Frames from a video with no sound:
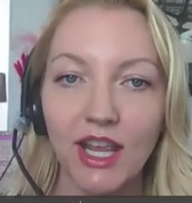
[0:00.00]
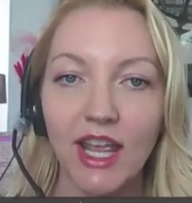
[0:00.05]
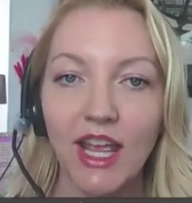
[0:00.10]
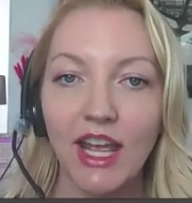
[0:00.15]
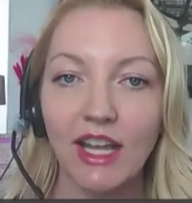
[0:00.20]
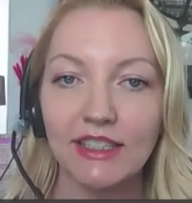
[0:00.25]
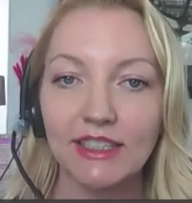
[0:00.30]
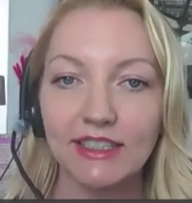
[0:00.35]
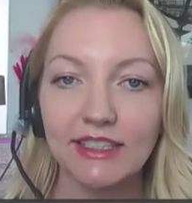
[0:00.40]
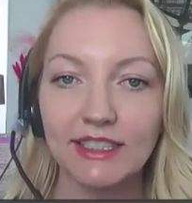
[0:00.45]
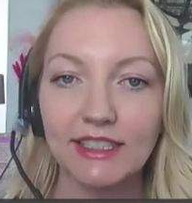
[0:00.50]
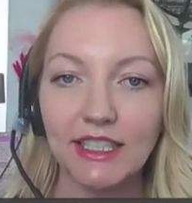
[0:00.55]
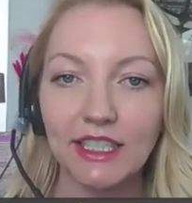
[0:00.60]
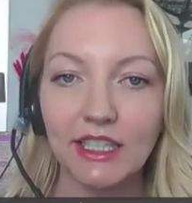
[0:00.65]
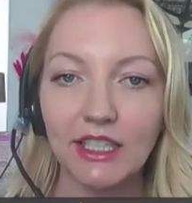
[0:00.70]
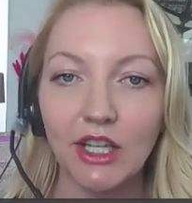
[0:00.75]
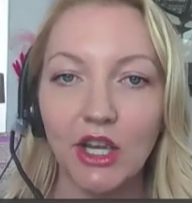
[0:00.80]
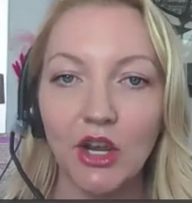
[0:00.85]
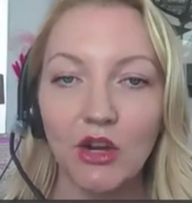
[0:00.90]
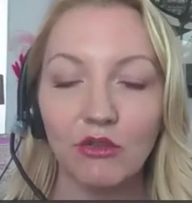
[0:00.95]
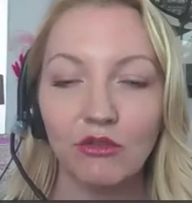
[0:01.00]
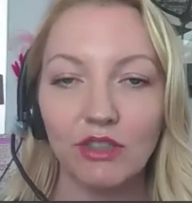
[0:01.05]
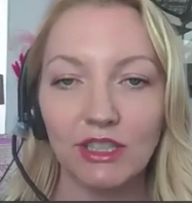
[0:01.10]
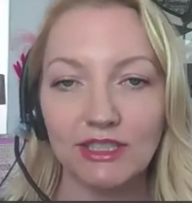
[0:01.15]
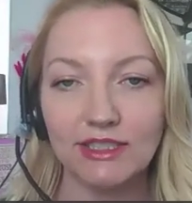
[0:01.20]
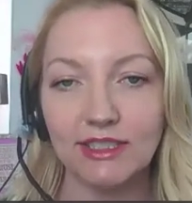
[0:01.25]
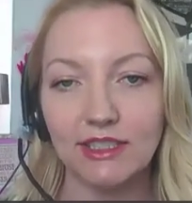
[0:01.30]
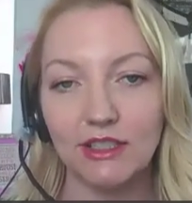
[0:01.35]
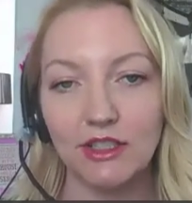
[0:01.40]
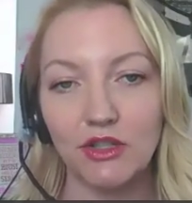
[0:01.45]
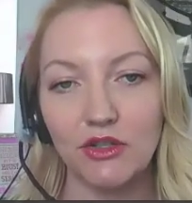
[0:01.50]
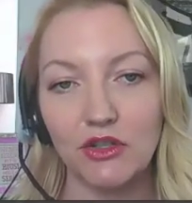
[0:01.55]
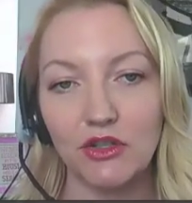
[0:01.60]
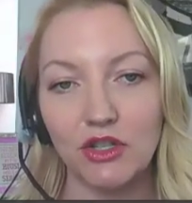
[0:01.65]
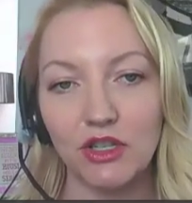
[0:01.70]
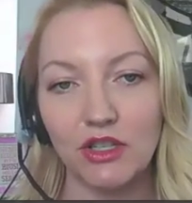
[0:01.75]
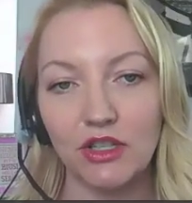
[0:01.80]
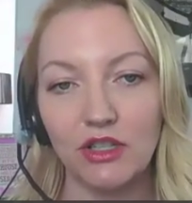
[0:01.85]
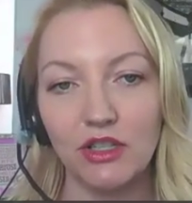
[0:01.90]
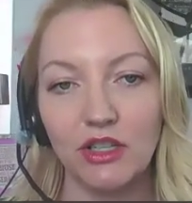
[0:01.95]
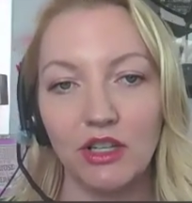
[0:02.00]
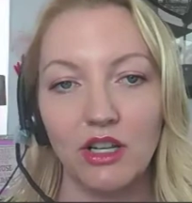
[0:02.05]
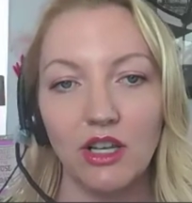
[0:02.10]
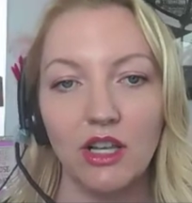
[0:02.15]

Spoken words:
and to seek restitution.